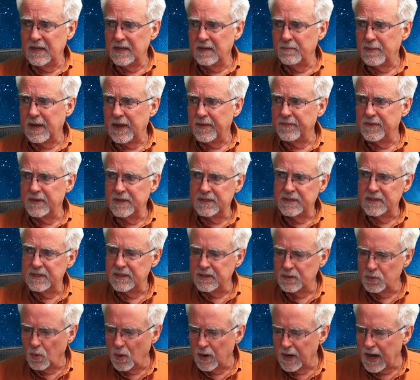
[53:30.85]
about this is
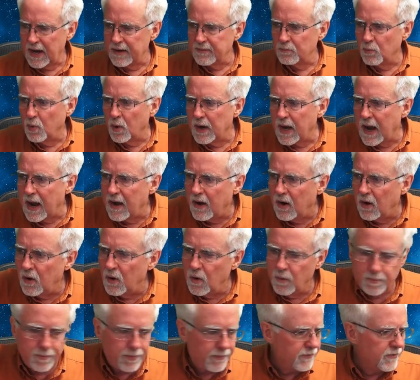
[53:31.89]
what I, what I
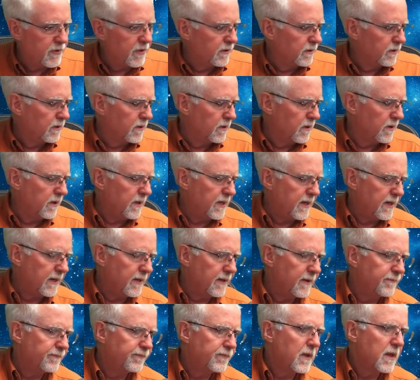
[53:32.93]
hope the learning
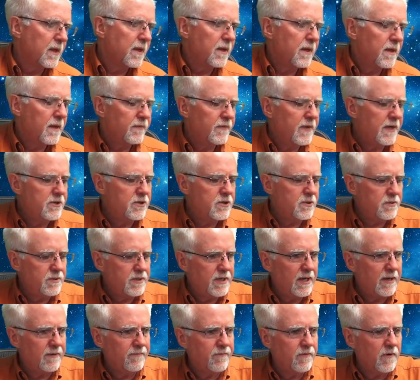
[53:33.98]
that you
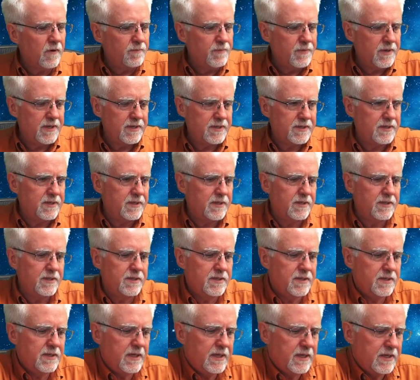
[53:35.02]
get from this
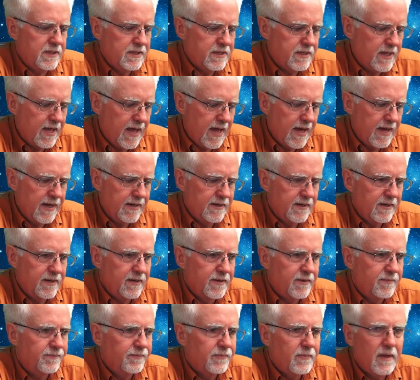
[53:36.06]
is, is that
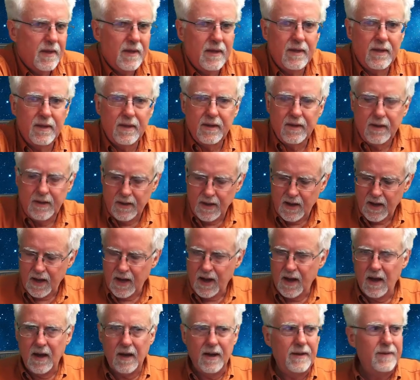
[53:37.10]

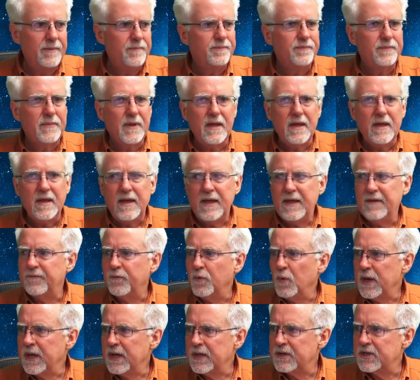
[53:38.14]
Uh, if
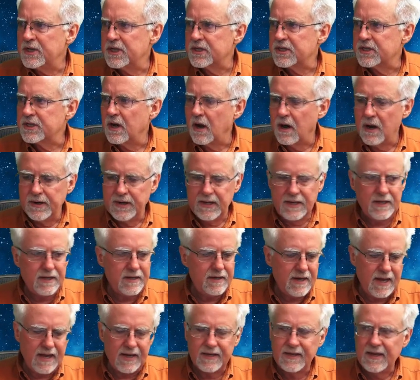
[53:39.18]
we had just gone in
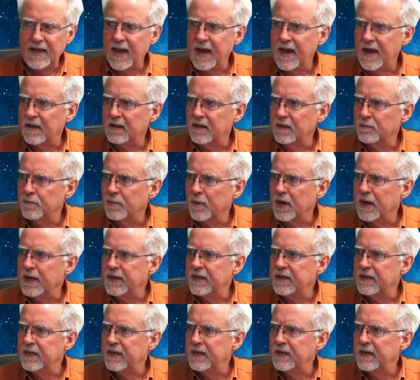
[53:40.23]
and
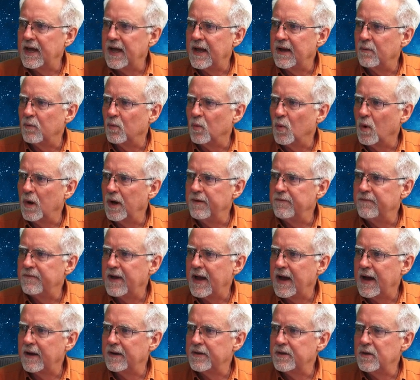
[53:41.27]
calibrated it at one
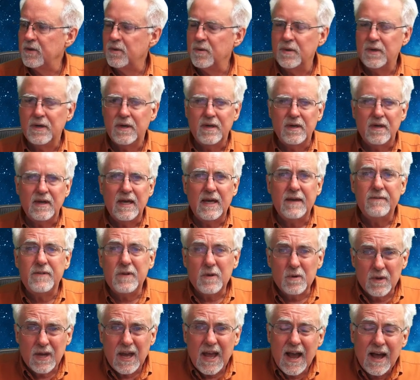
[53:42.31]
value, if you
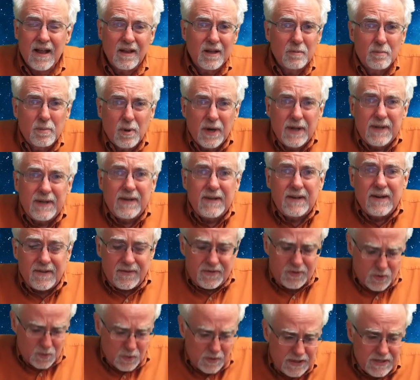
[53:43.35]
calibrated at
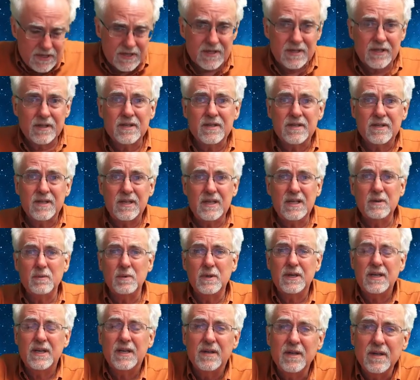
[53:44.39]
three sixty, you
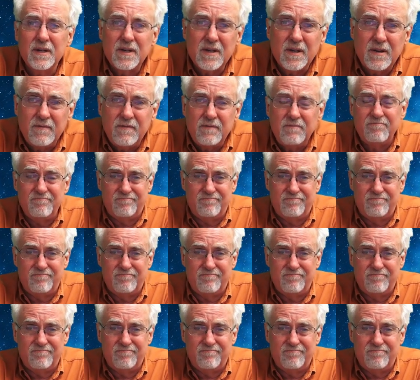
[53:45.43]
would get a good